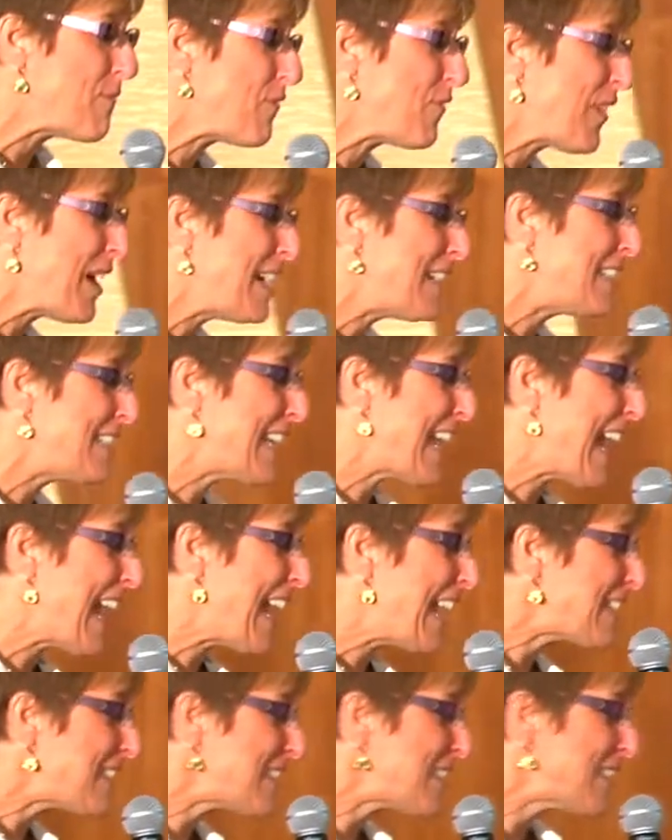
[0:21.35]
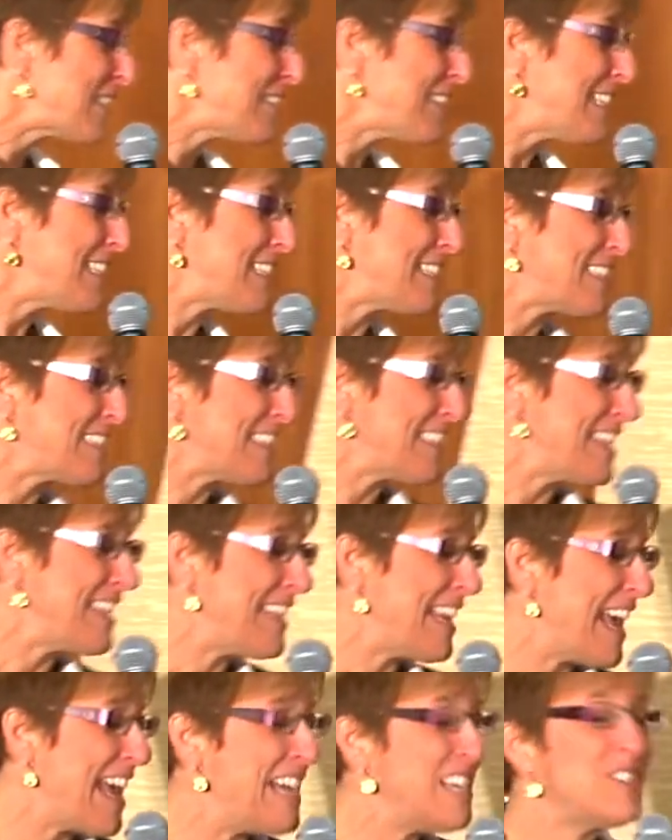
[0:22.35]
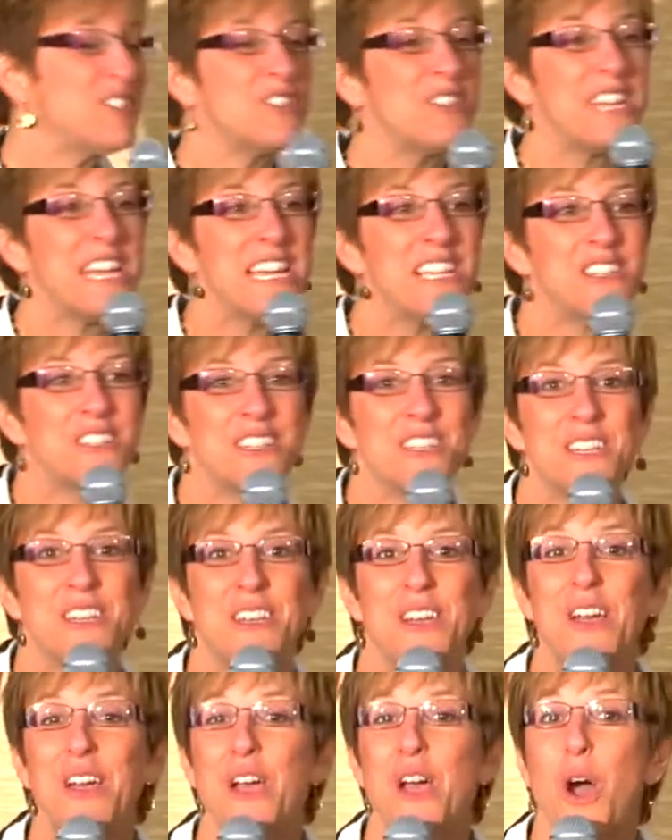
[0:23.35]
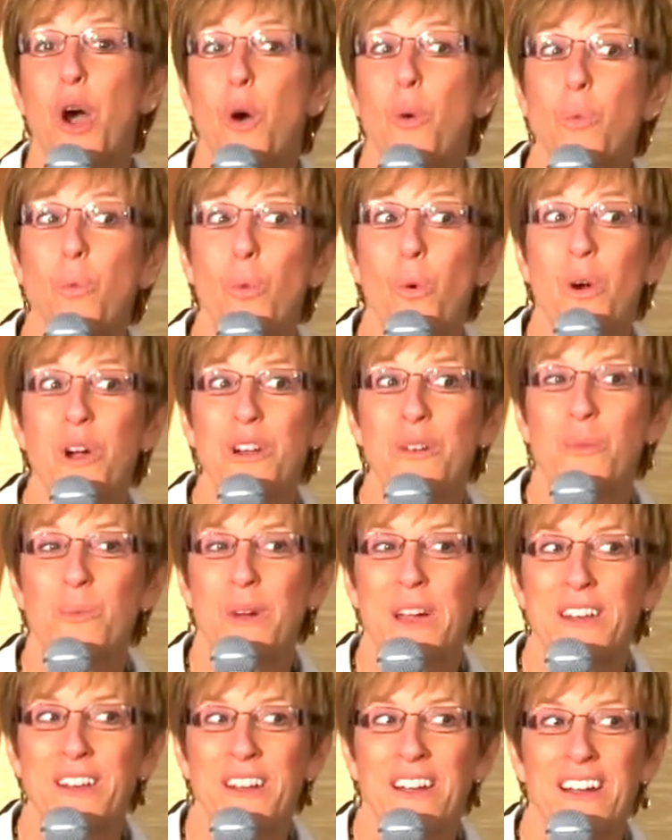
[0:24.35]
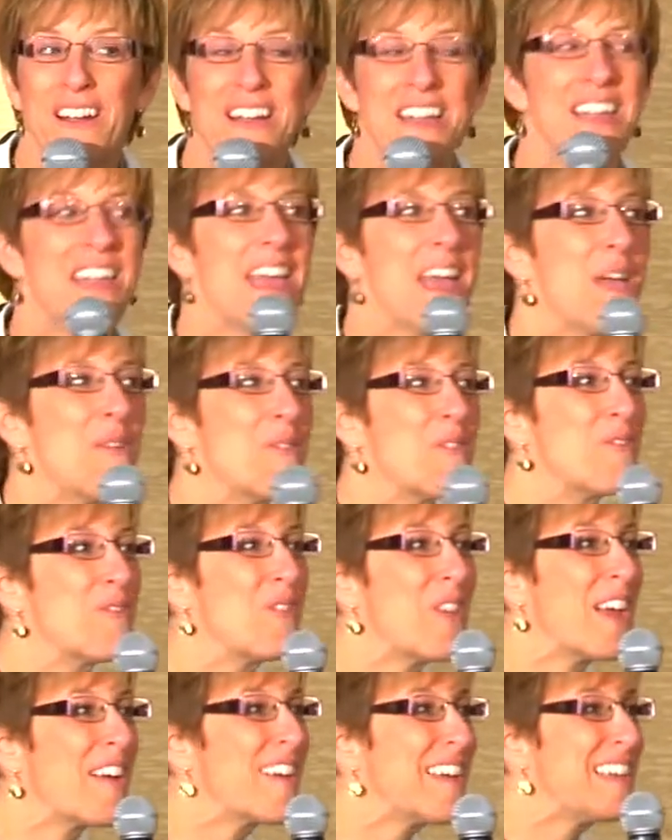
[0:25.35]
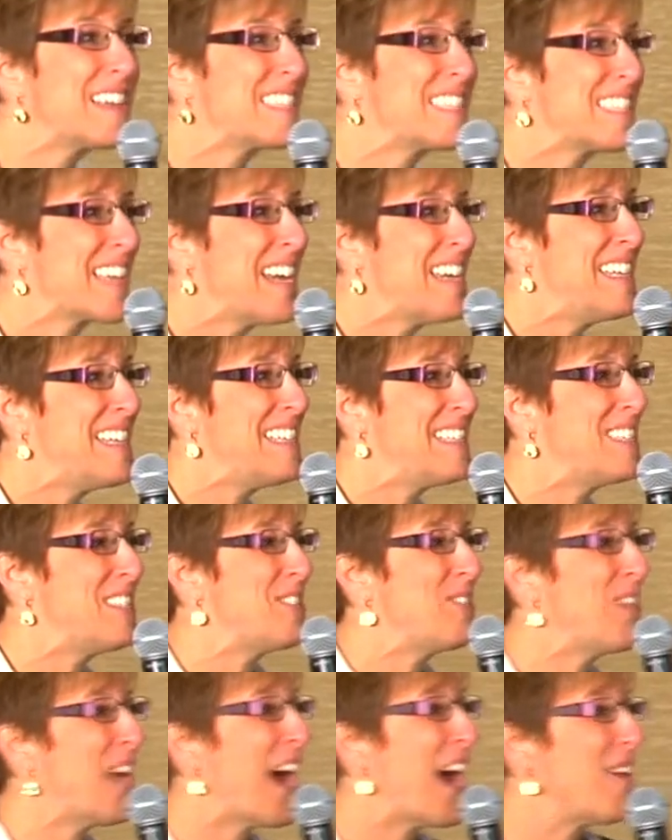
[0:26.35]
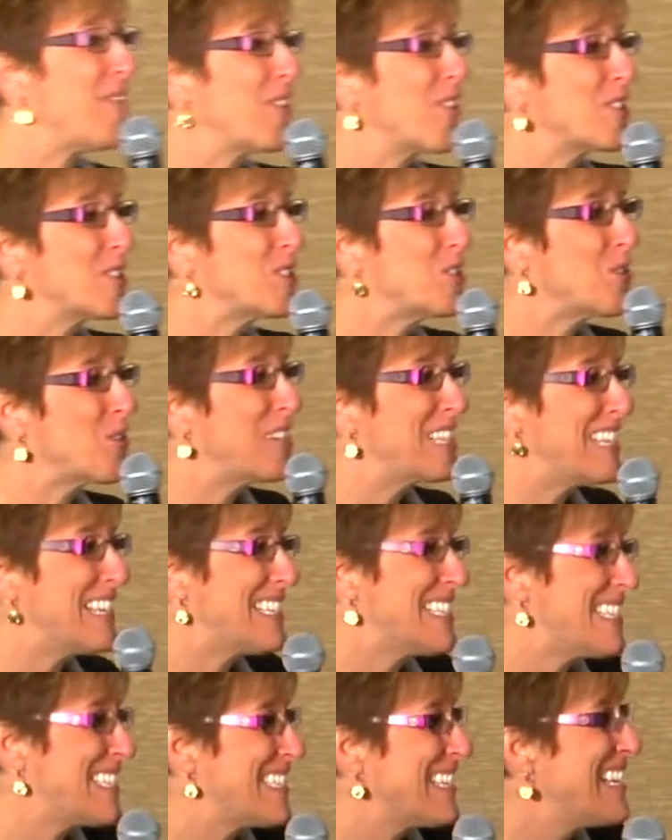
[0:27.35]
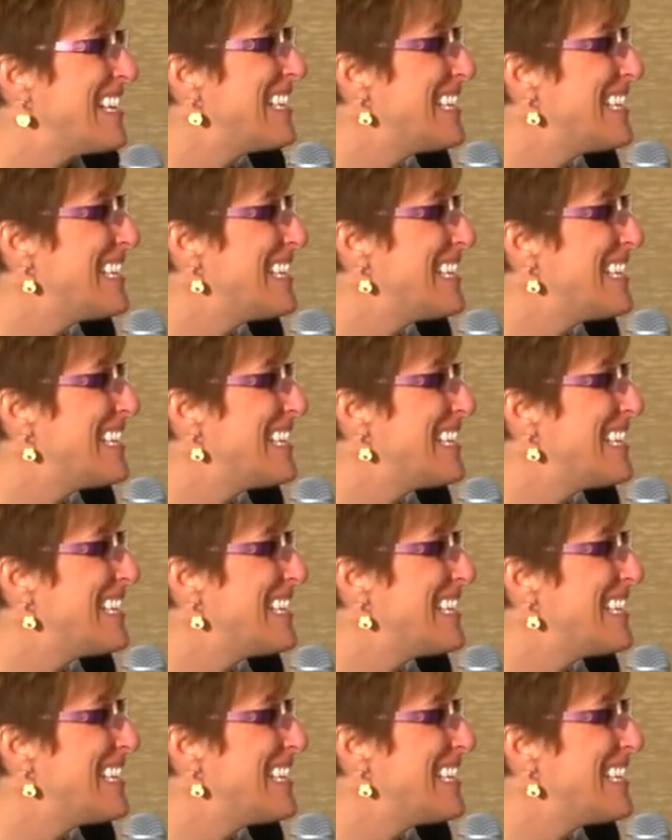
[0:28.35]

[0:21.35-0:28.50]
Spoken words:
Fund Excellence in Education Award winner, and we're very excited to have her join us